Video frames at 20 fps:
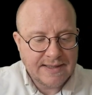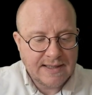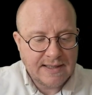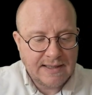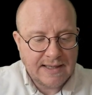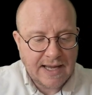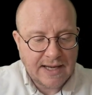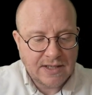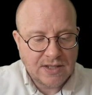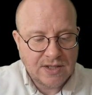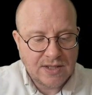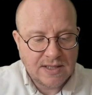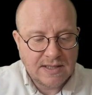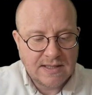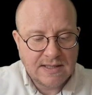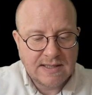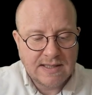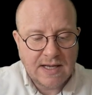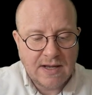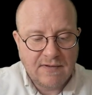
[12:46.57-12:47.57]

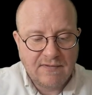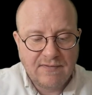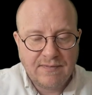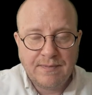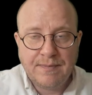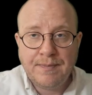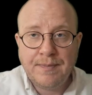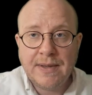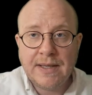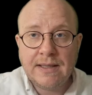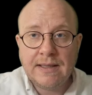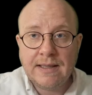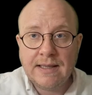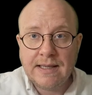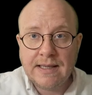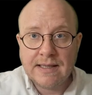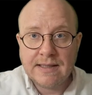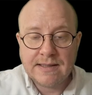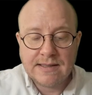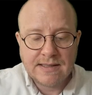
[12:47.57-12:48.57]
collections of
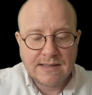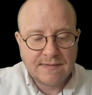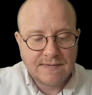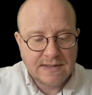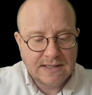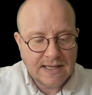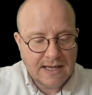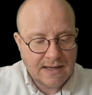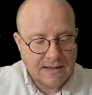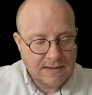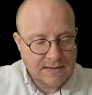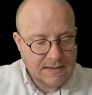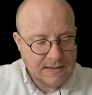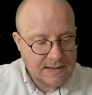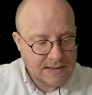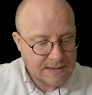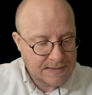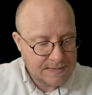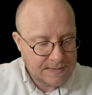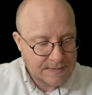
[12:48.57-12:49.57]
billions of
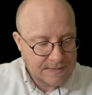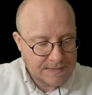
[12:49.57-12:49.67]
cells.